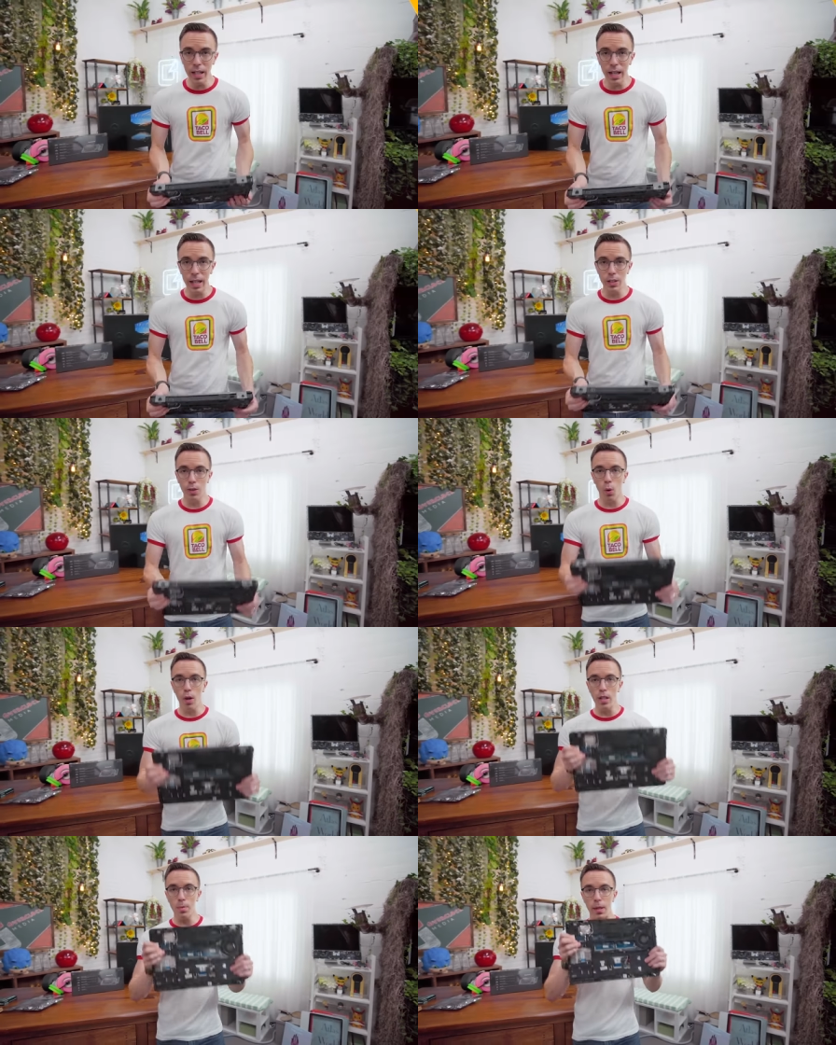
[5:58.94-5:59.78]
is
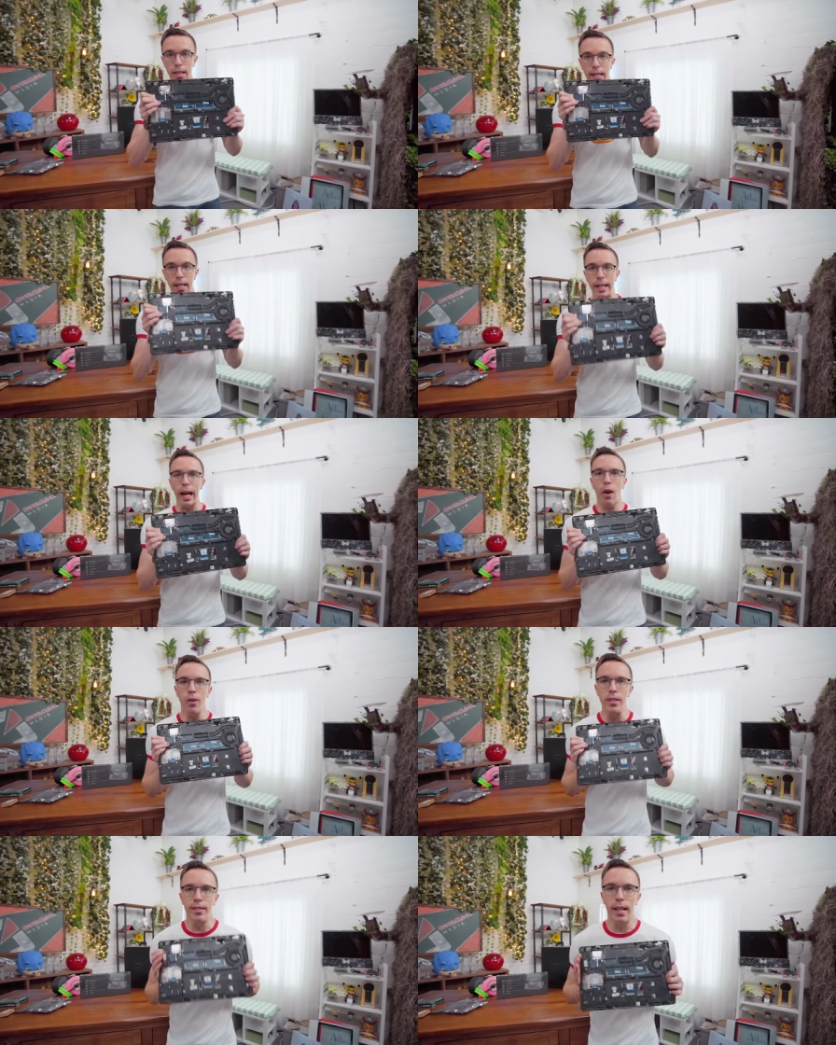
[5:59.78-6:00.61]
going to be getting
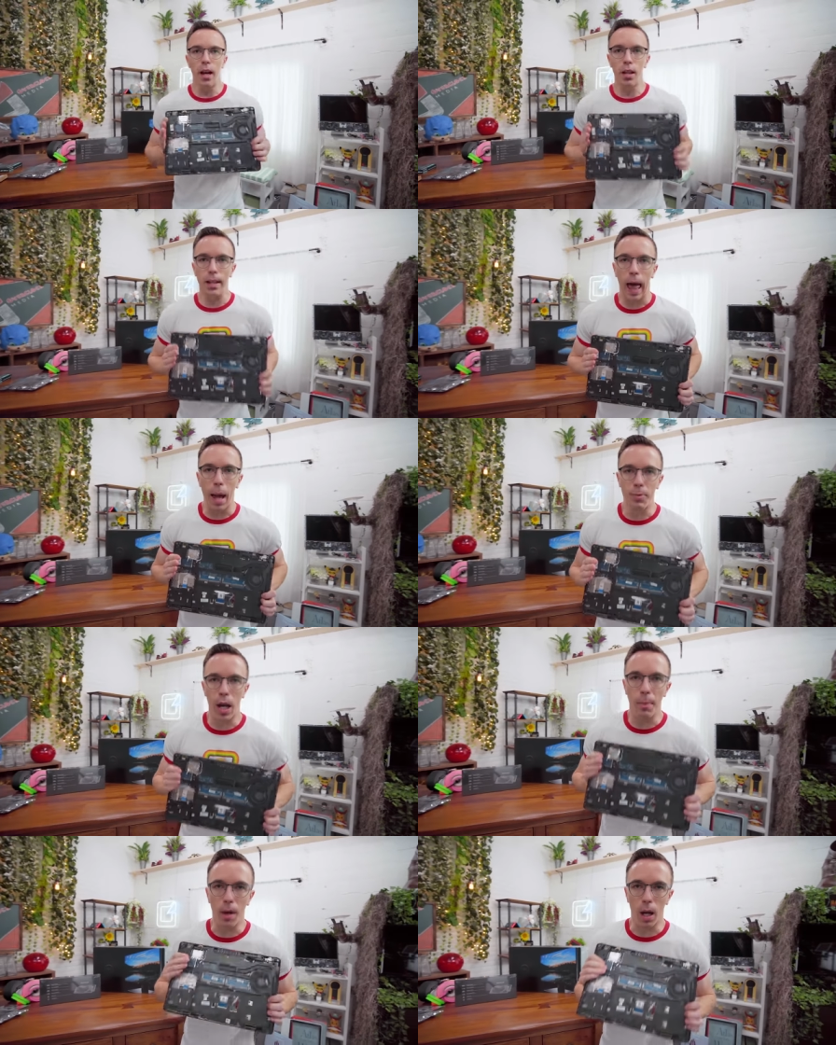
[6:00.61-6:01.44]
our Dell
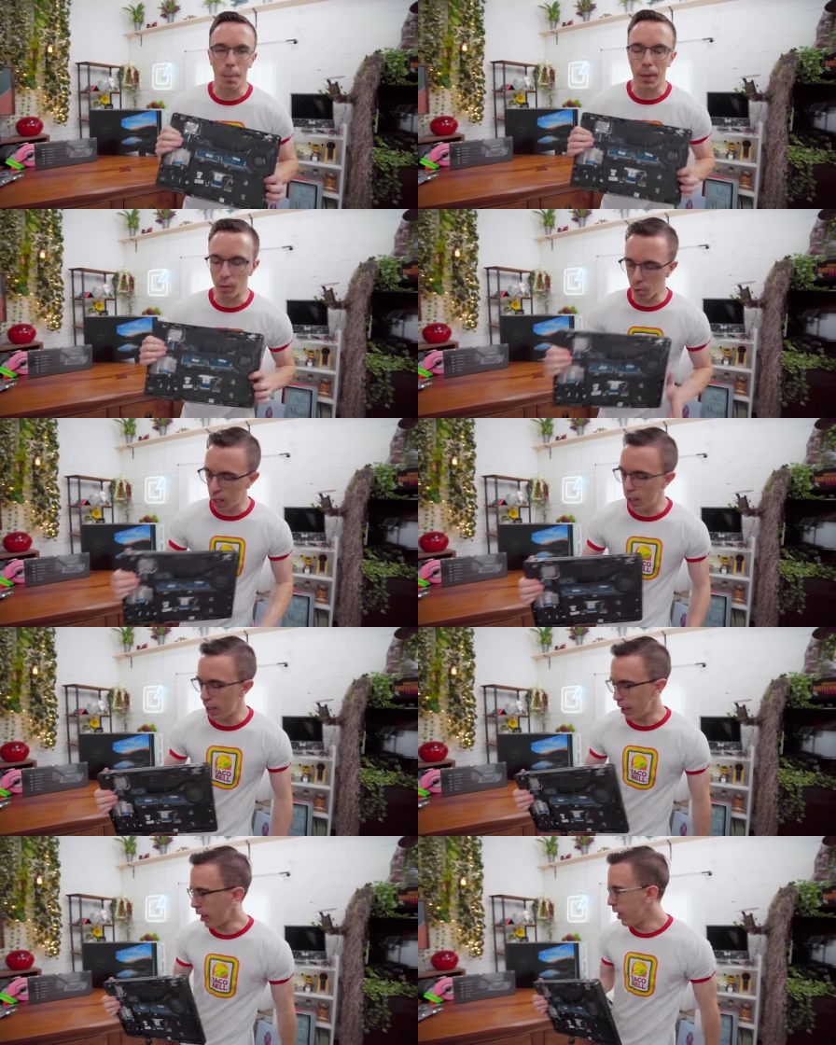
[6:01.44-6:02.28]
laptop up and
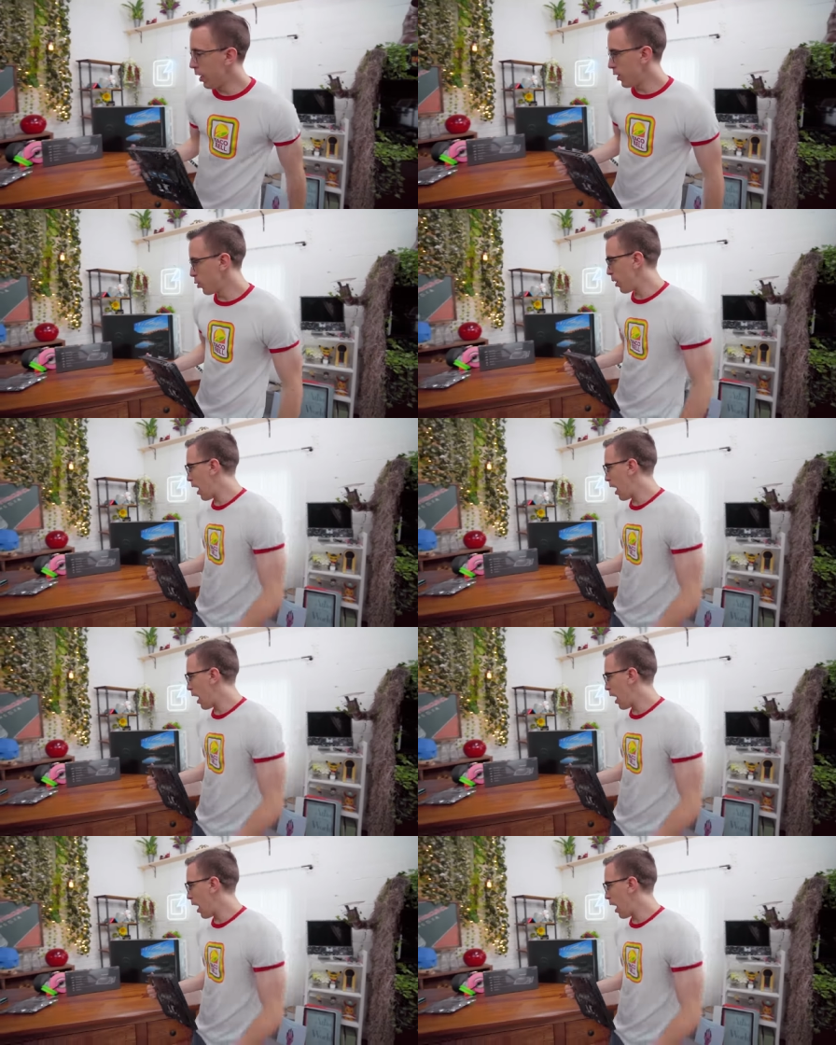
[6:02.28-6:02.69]
running. So we